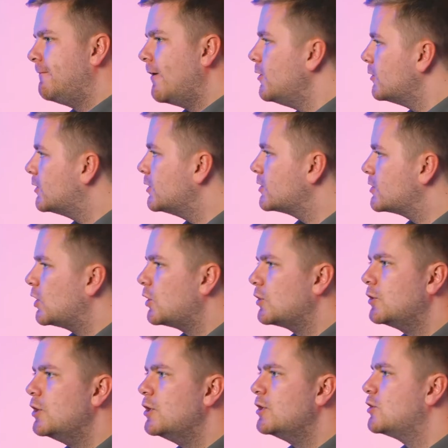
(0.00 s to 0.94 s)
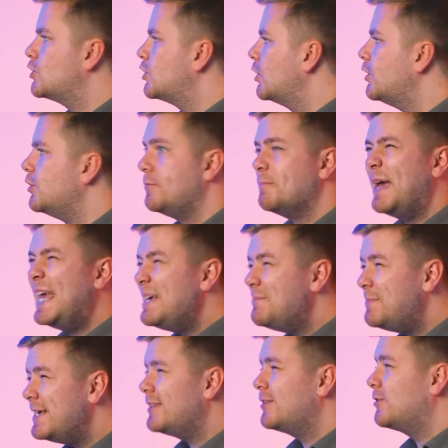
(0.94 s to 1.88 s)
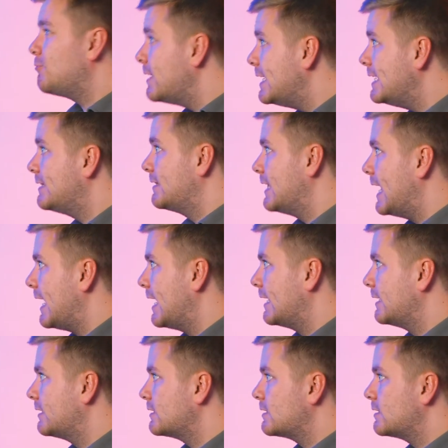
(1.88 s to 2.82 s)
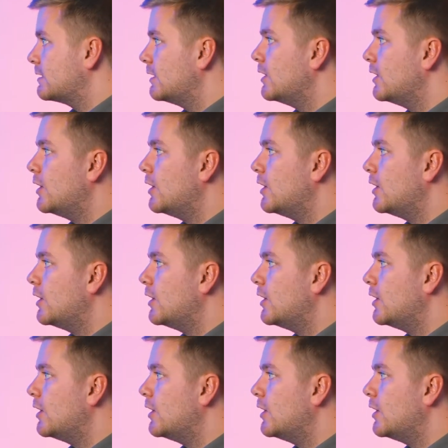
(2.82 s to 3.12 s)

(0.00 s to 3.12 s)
focus on two, maybe three things